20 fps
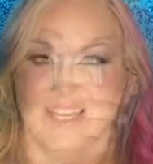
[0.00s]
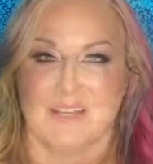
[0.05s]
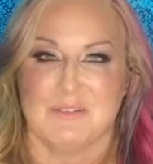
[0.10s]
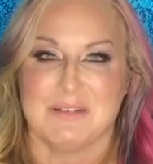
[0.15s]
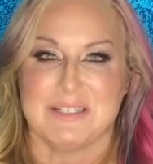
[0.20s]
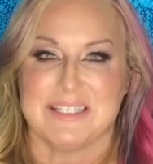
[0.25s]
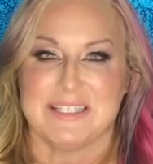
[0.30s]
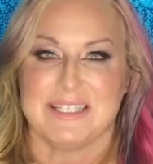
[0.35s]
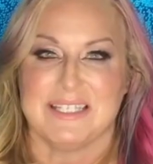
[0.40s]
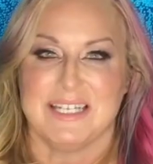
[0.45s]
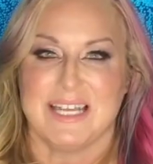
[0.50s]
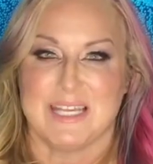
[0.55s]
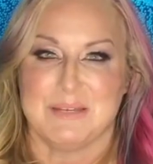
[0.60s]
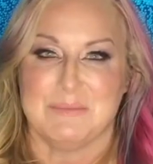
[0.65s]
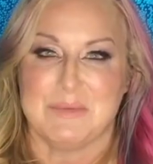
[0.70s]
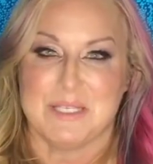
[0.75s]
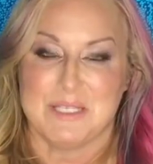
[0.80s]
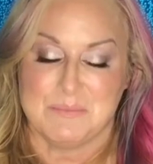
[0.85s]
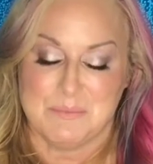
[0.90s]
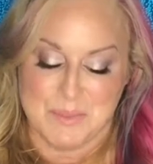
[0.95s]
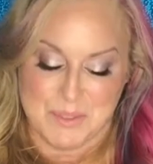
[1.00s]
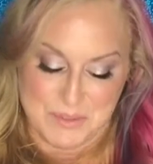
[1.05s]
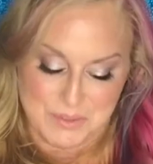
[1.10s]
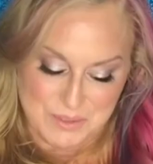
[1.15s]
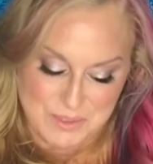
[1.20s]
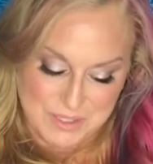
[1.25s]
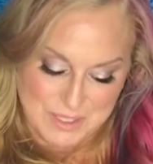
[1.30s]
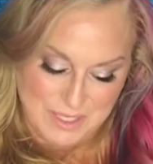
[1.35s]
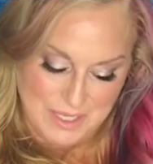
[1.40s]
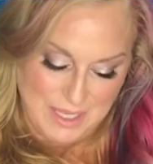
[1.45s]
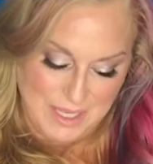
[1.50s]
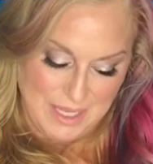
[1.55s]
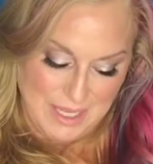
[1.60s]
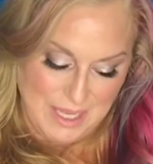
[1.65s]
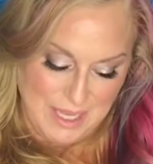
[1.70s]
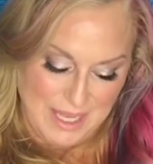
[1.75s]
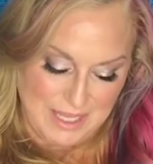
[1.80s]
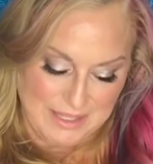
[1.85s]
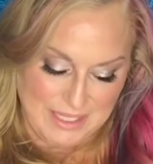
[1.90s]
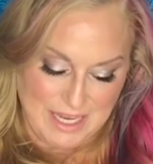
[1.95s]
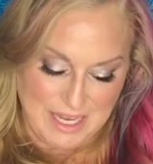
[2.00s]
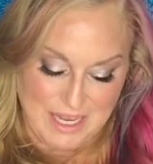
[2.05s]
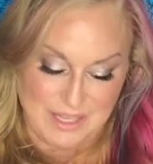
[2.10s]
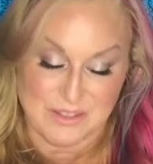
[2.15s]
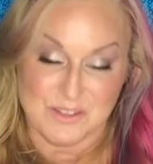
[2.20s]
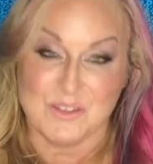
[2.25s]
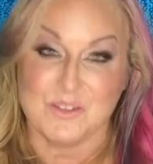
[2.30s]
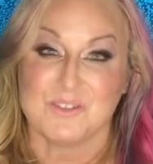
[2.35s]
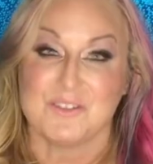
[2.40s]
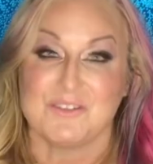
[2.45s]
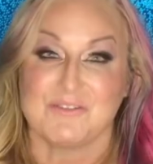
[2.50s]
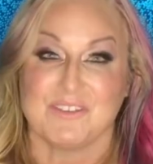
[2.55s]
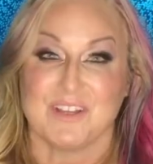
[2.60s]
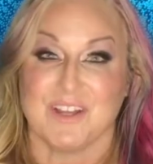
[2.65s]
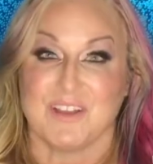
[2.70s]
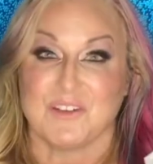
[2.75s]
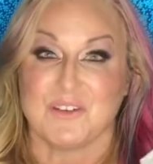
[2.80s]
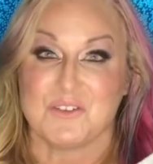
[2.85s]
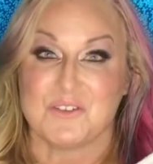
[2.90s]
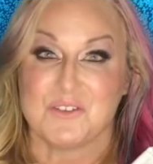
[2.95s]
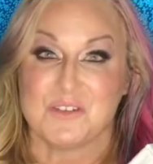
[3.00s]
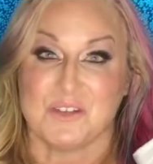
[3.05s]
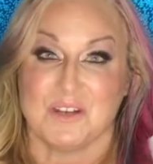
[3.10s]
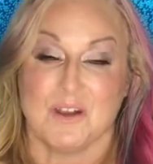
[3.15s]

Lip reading: I went to the Namie's booth, and they had Dose of Colors,